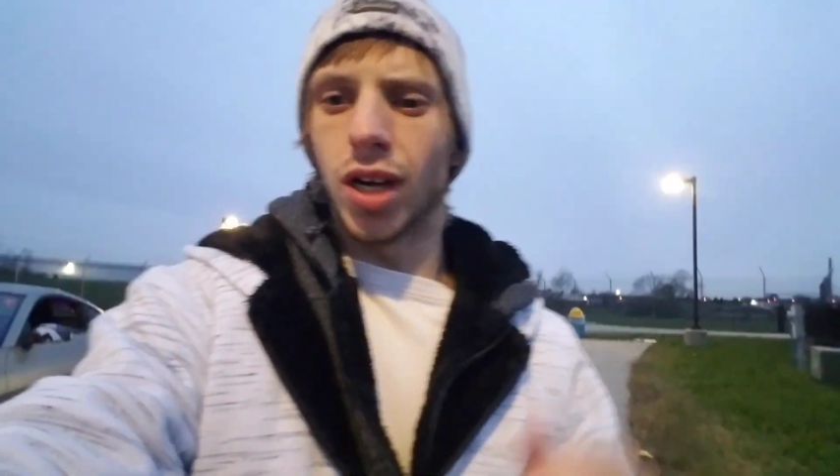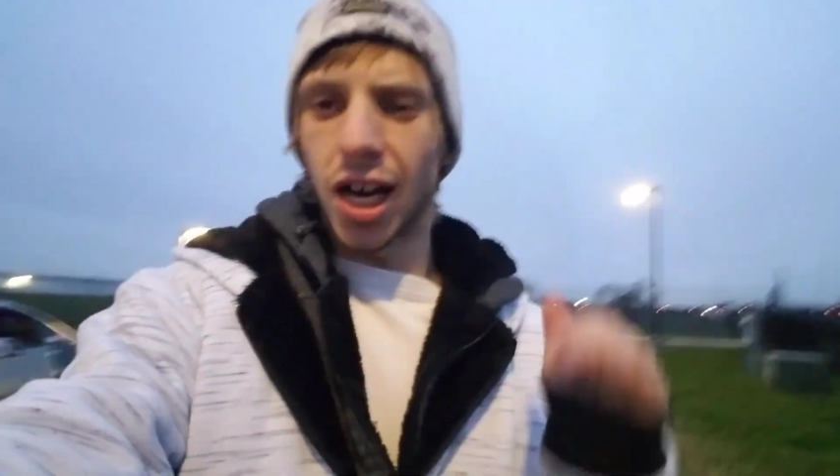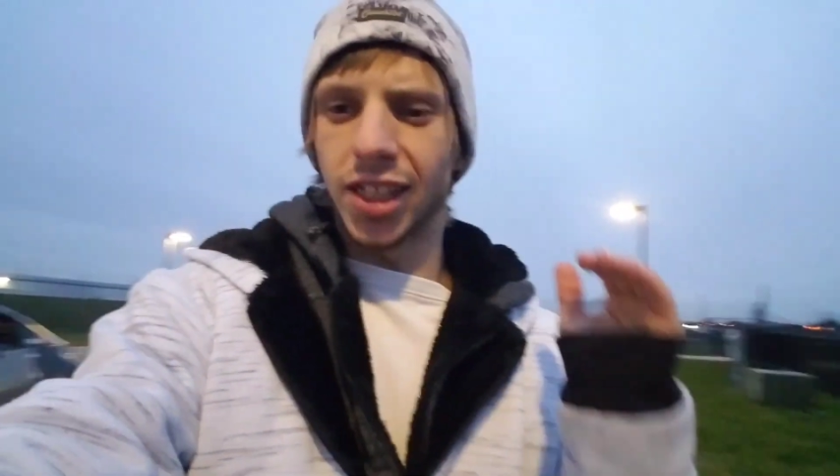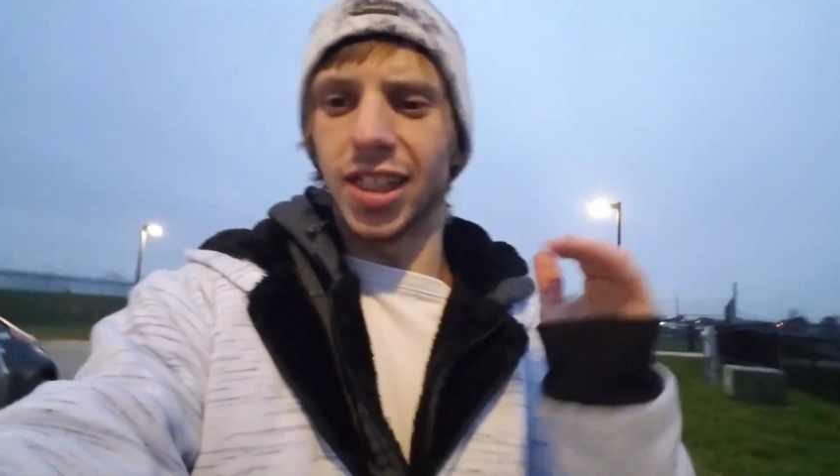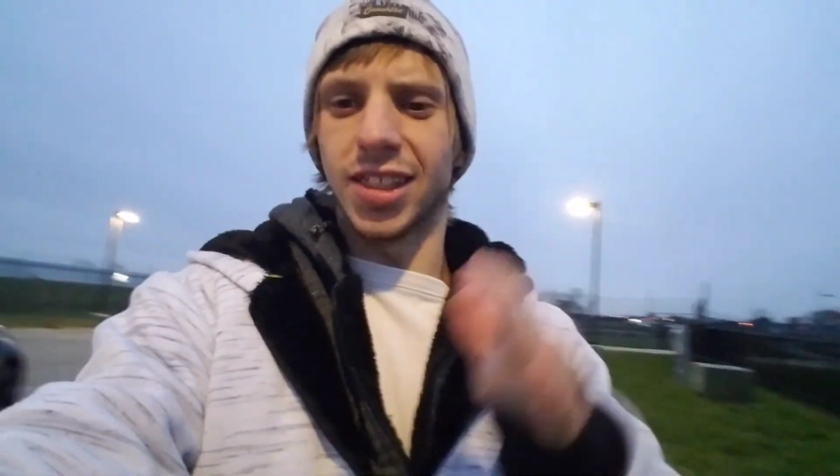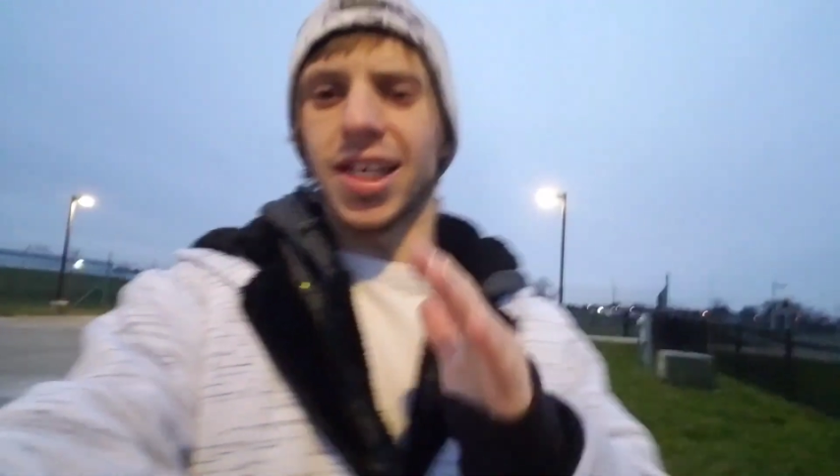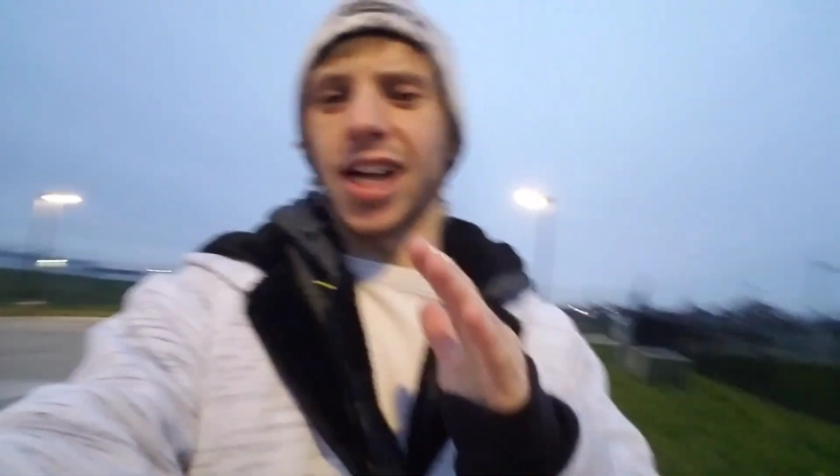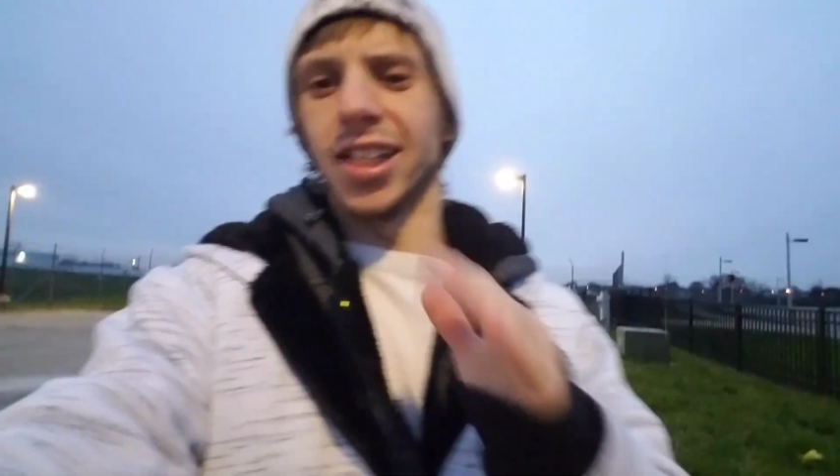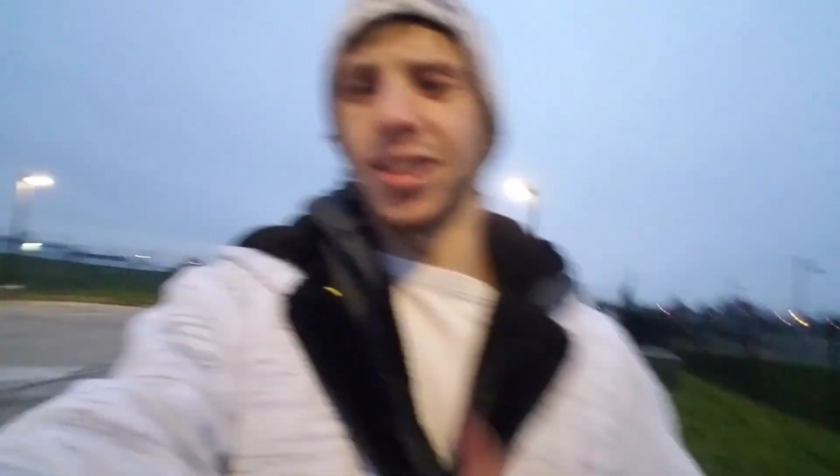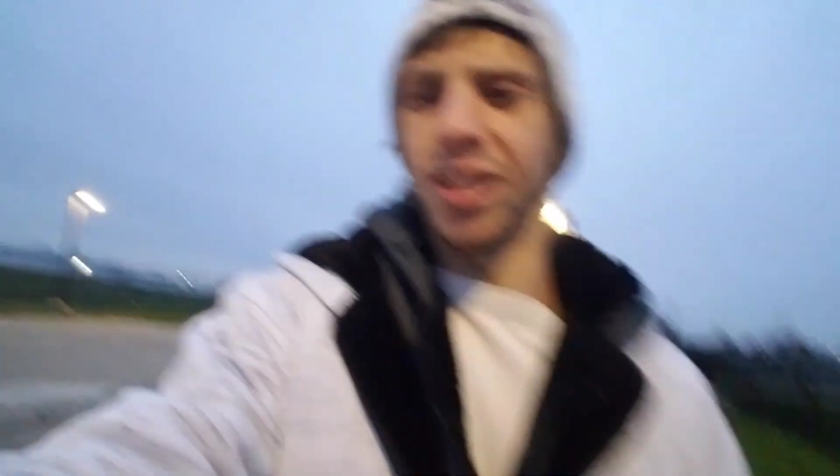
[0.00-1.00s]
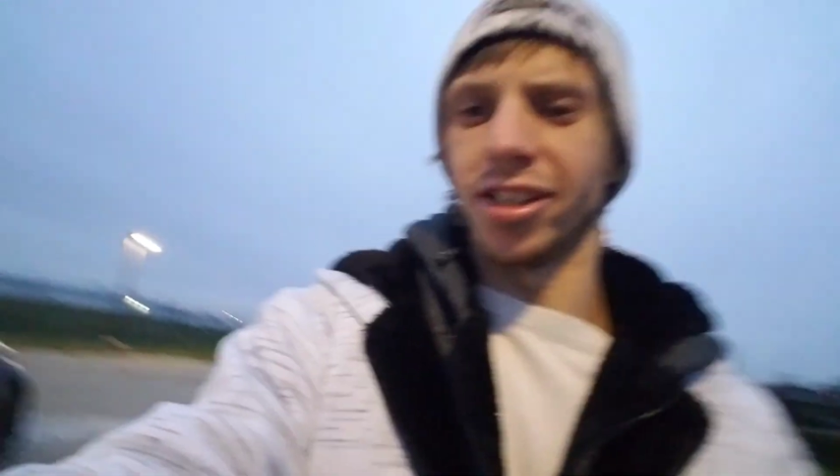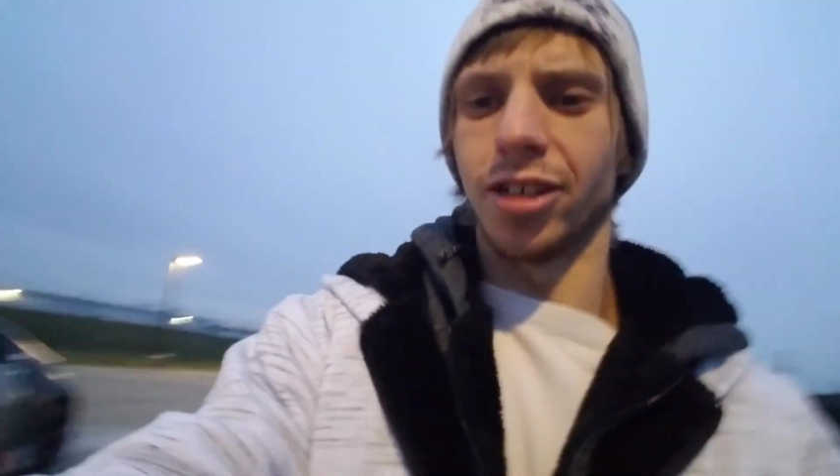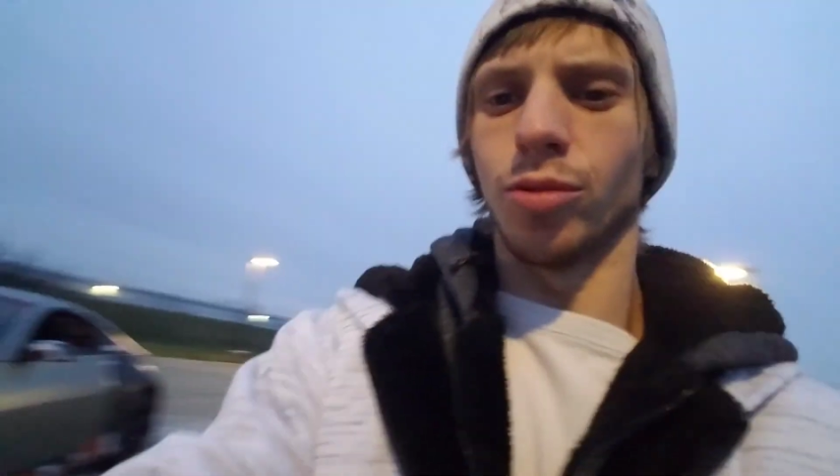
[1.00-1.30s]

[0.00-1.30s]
on the inside of the interior,